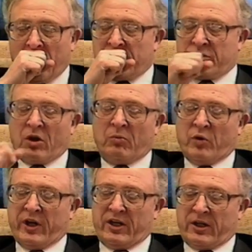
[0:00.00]
John
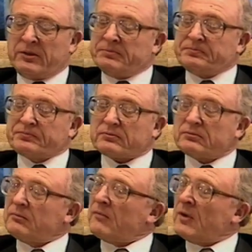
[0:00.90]
Wheeler,
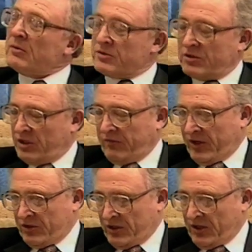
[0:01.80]
who was the chief
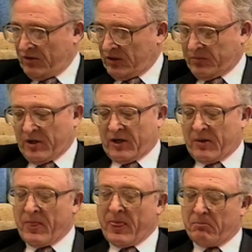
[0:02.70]
engineer on the programme,